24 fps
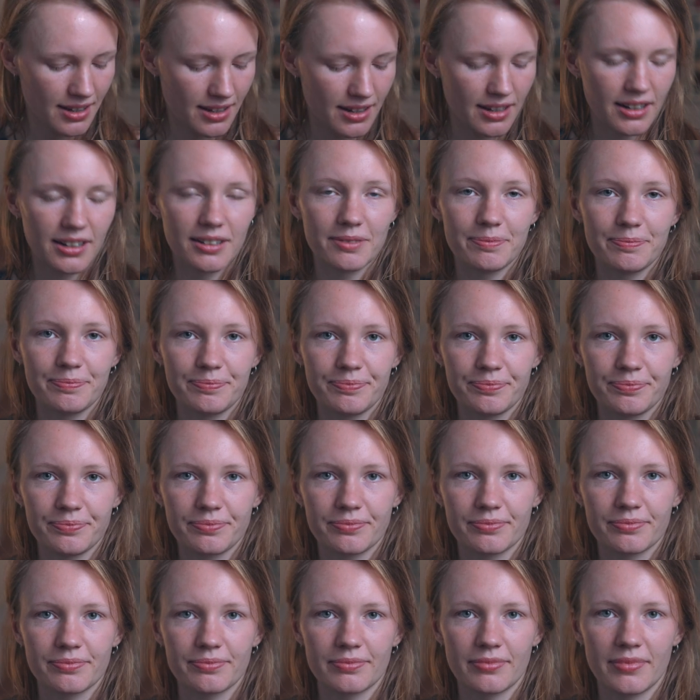
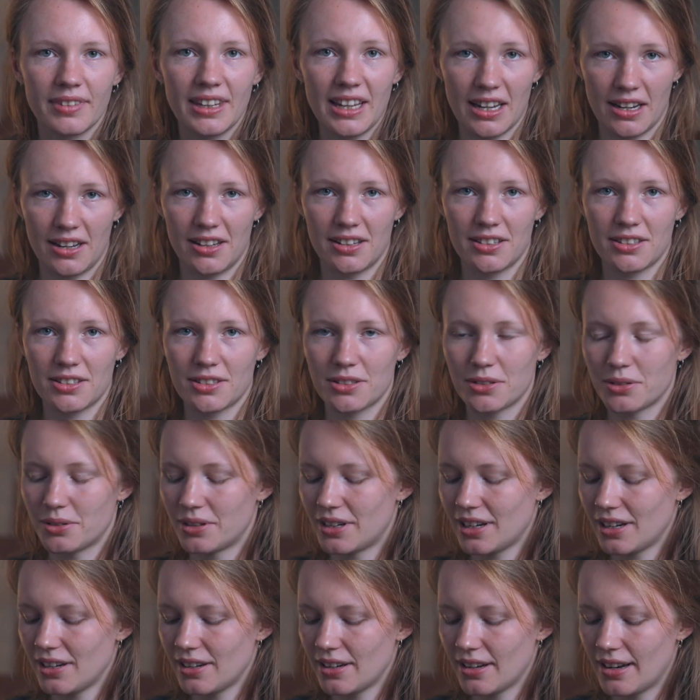Yeah, so
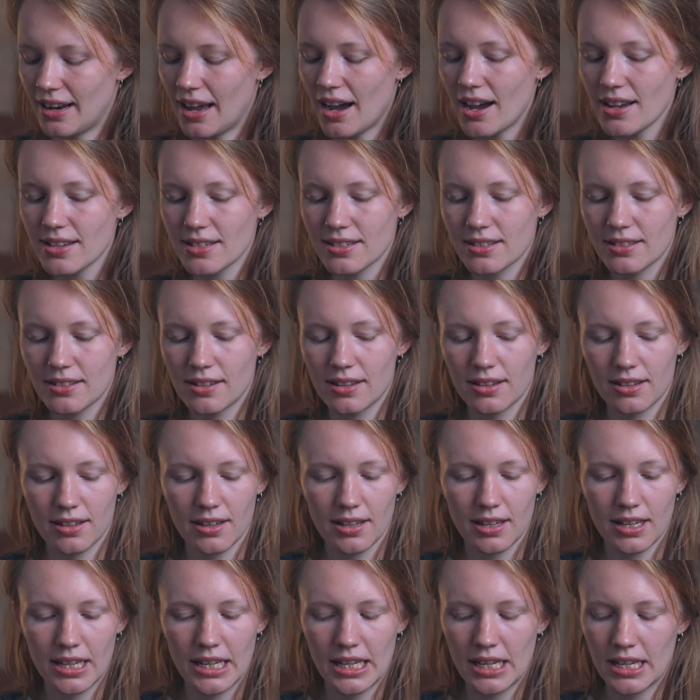then the last
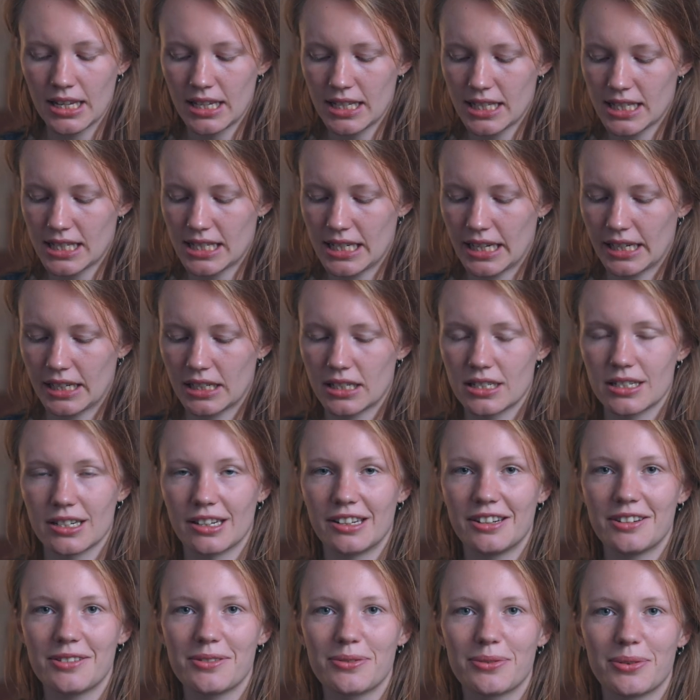
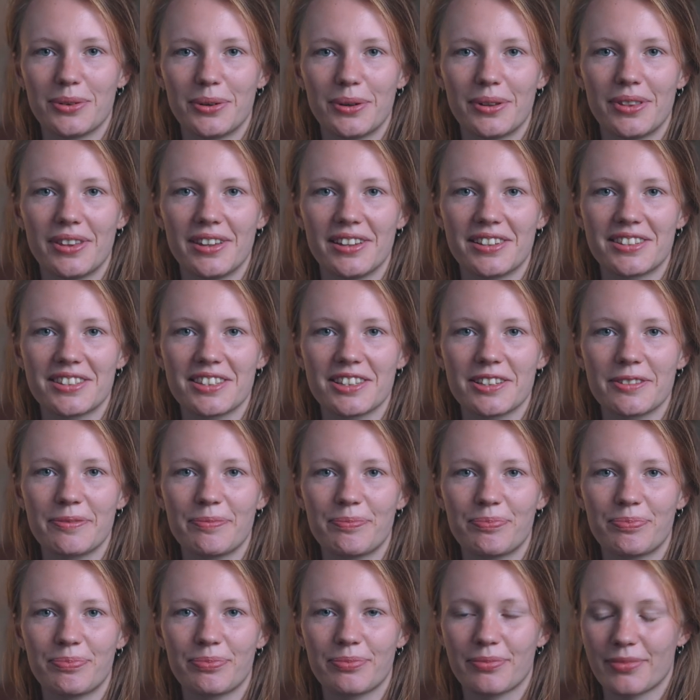section for this
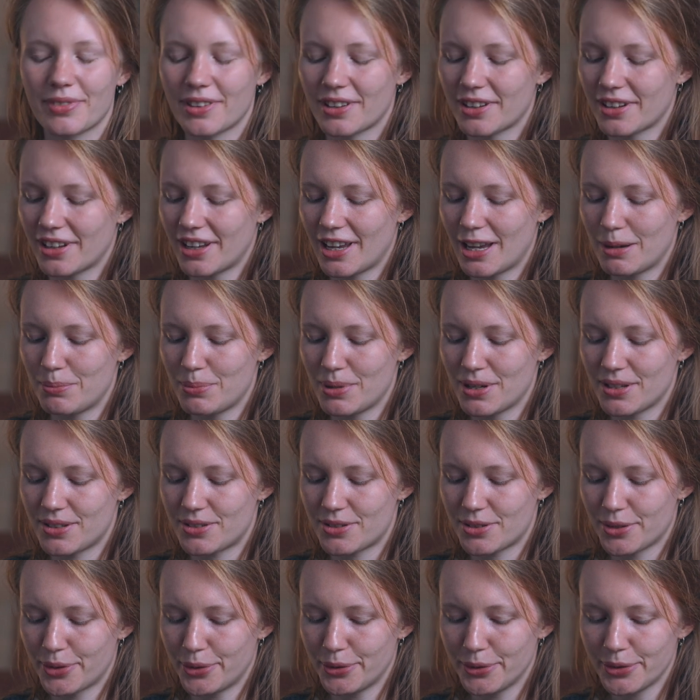
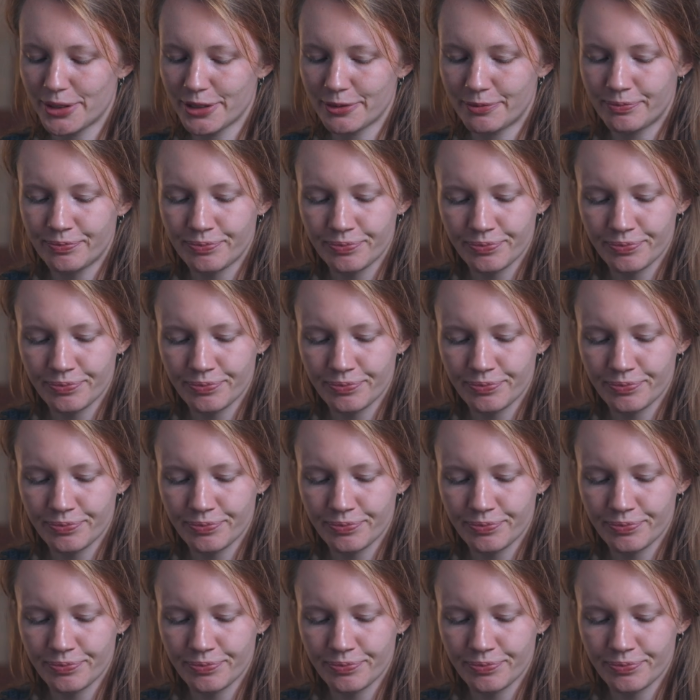episode